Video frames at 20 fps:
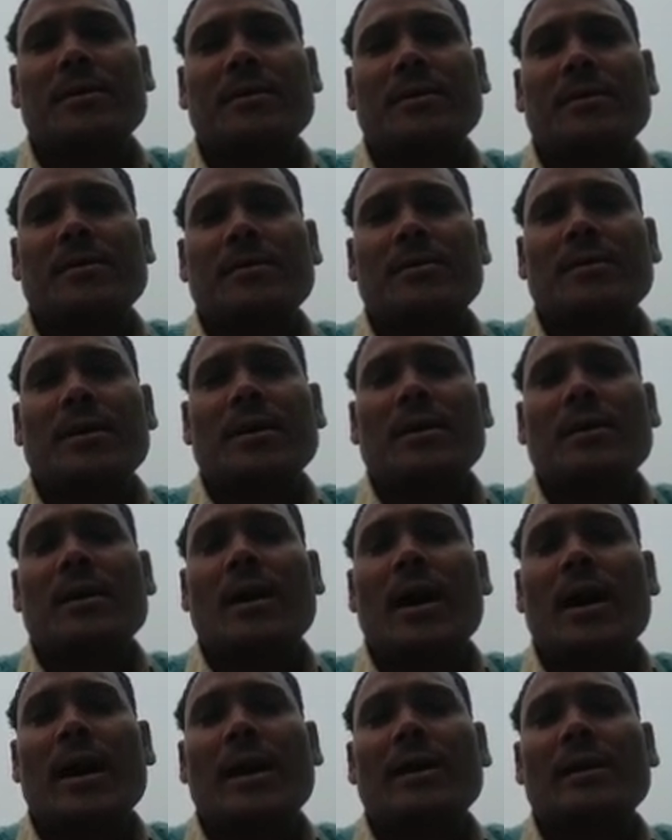They
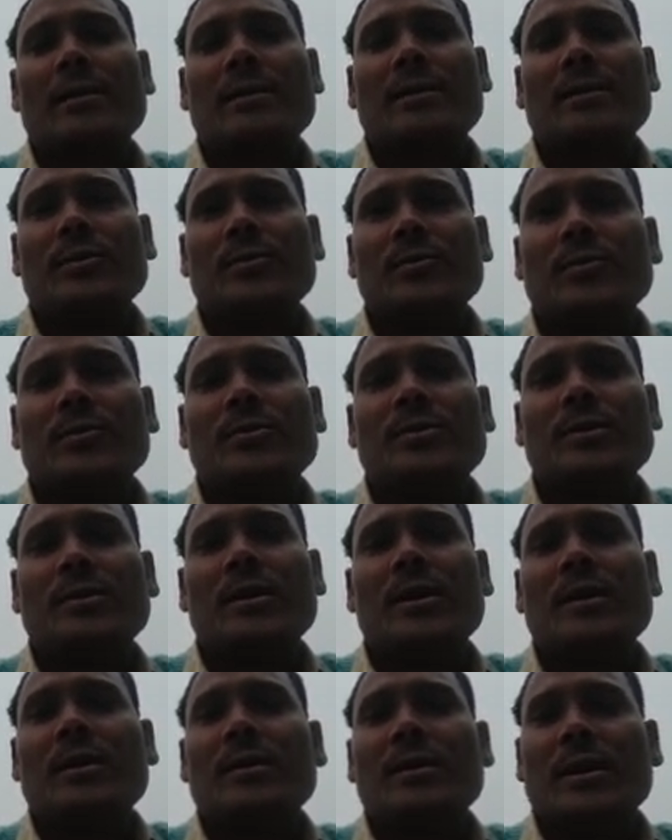highly used
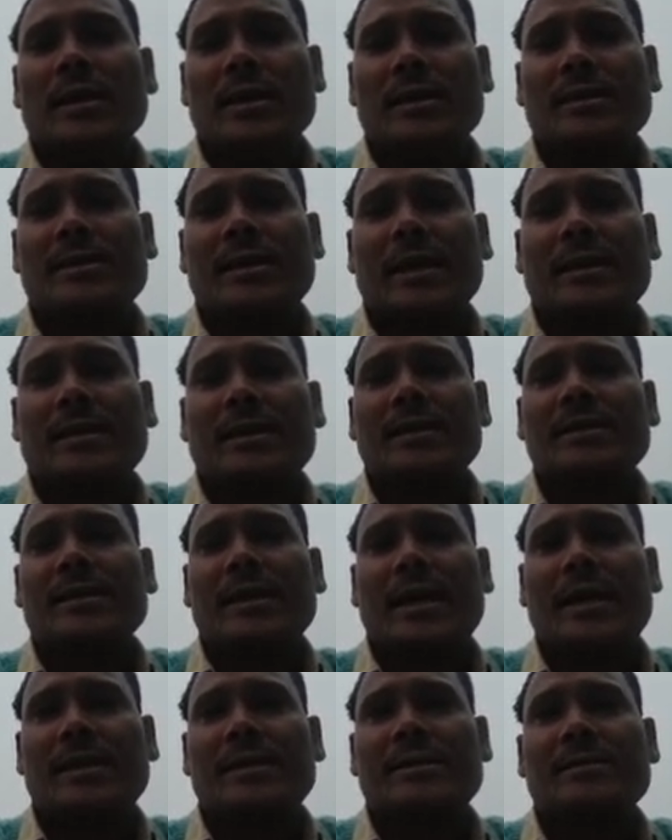
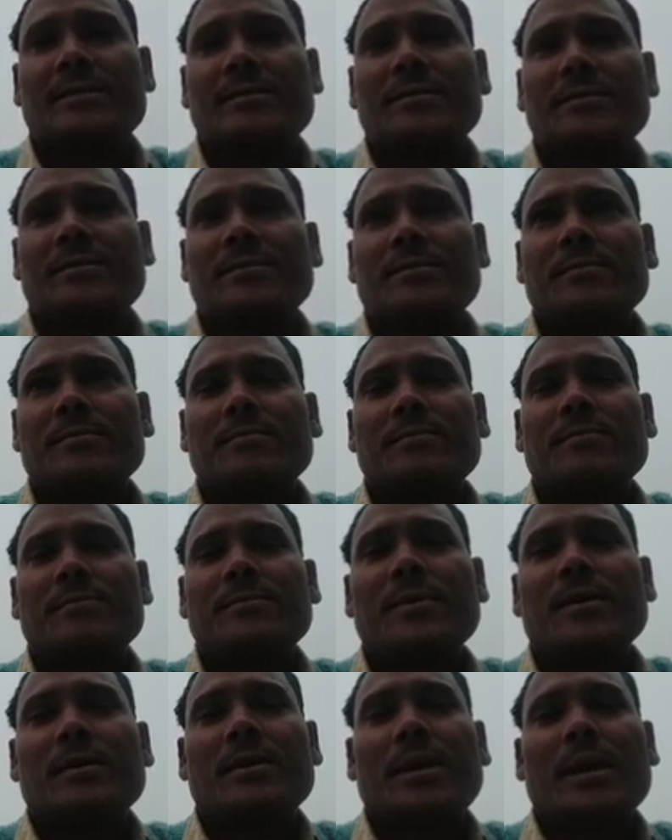insecticides
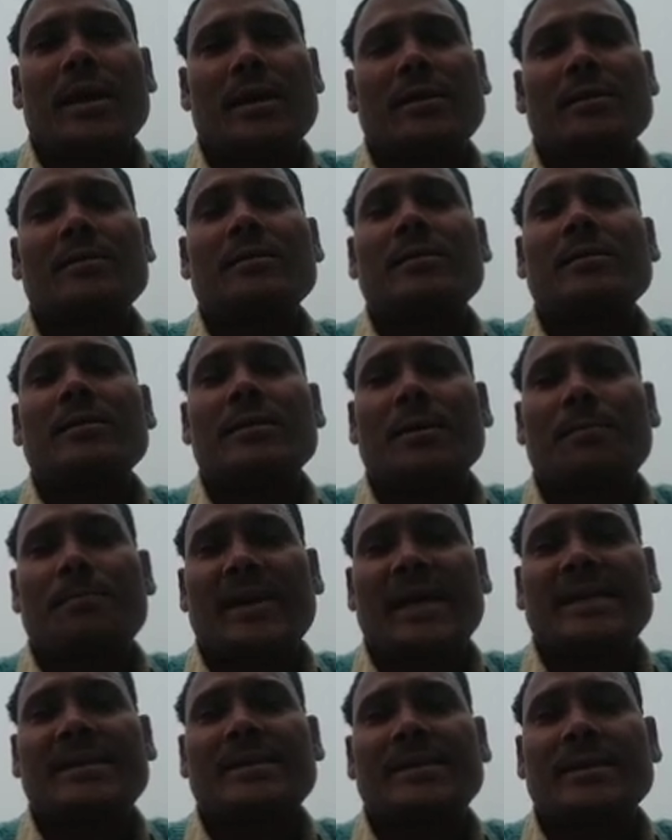and the
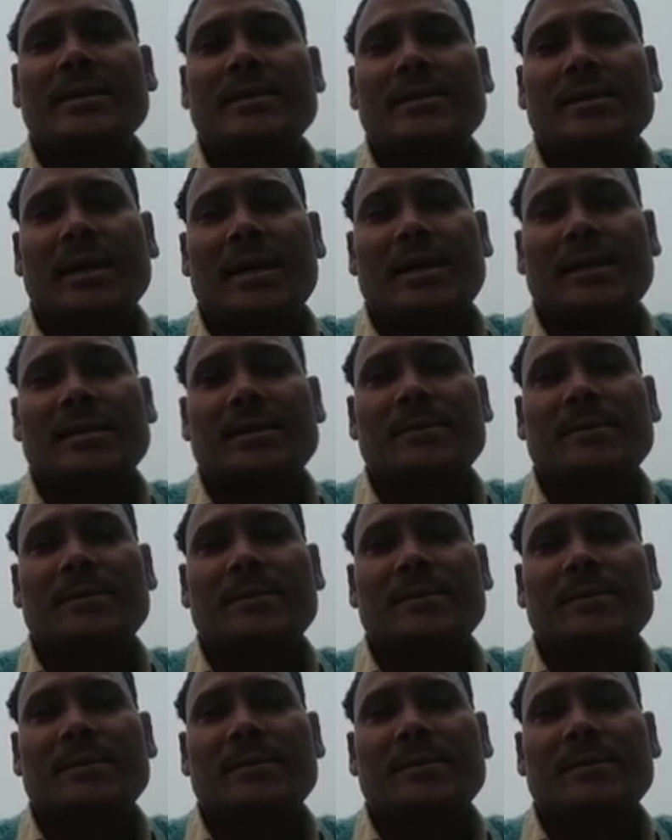pesticides.